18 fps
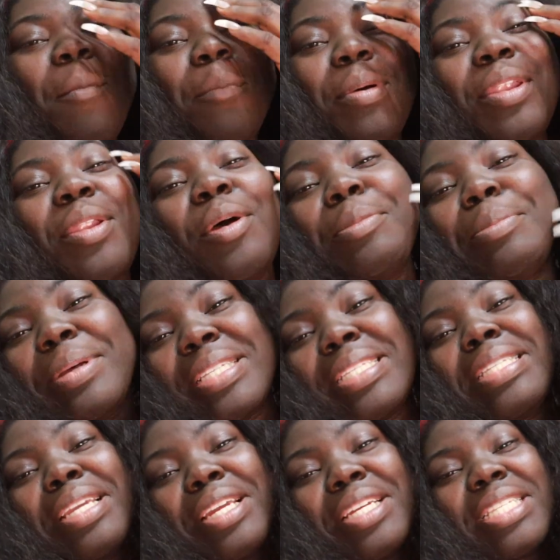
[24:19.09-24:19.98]
but no
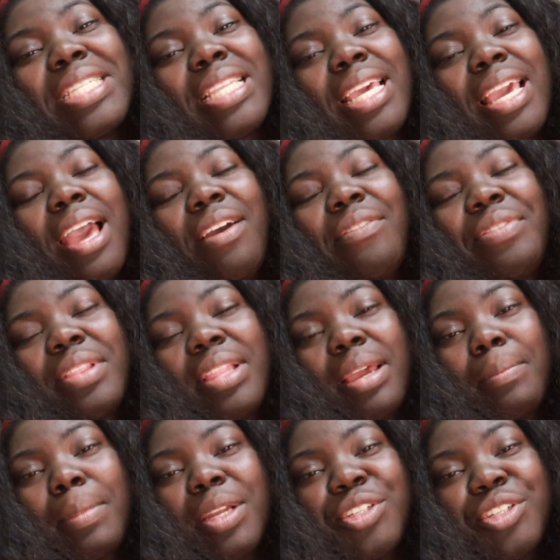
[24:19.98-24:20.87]
but seriously i feel
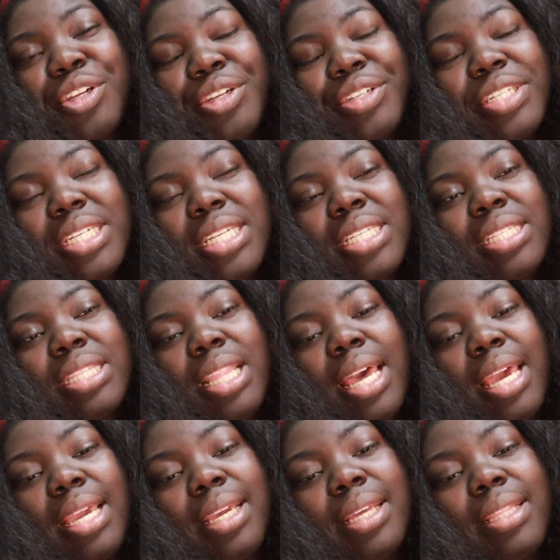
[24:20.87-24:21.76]
like my church is
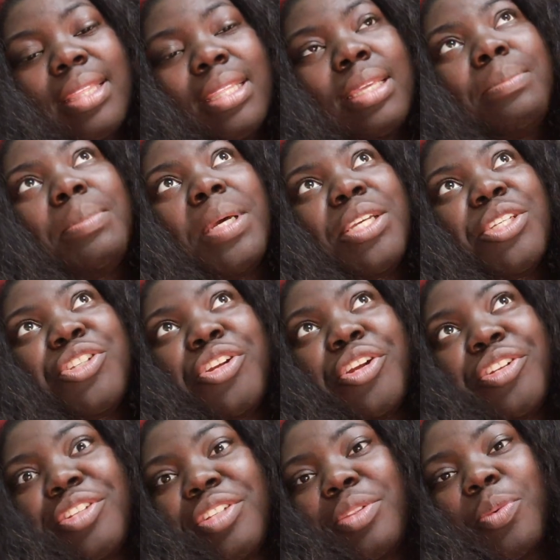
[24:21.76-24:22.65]
like the best
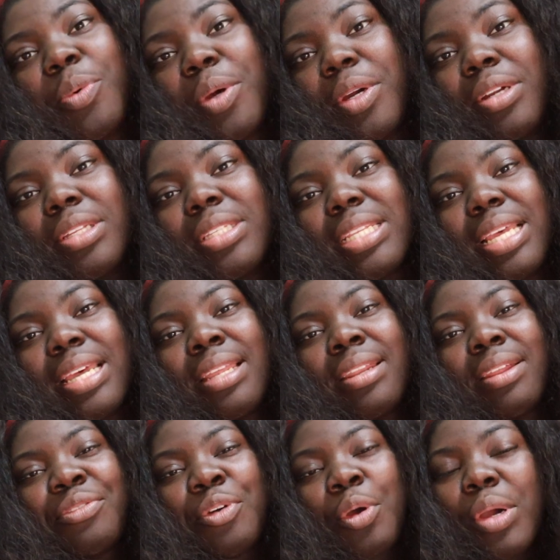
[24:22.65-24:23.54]
church in the world
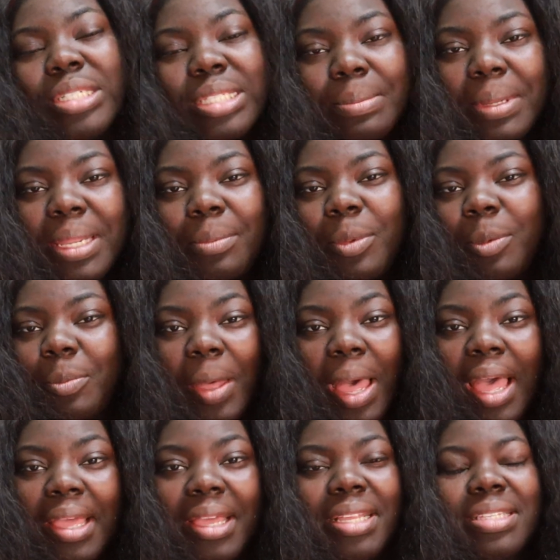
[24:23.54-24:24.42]
and of course i'm going to be
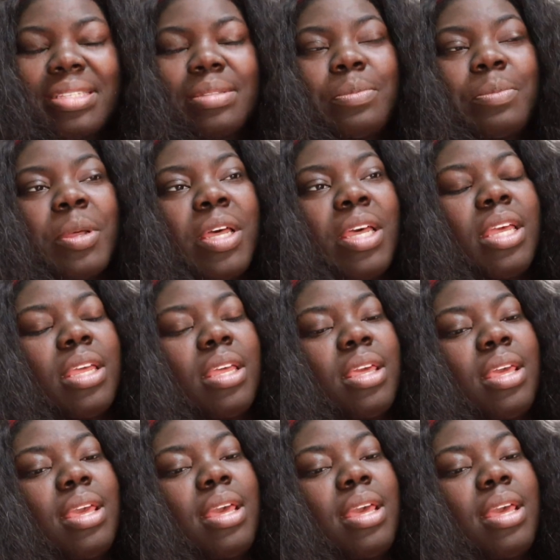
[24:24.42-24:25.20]
biased but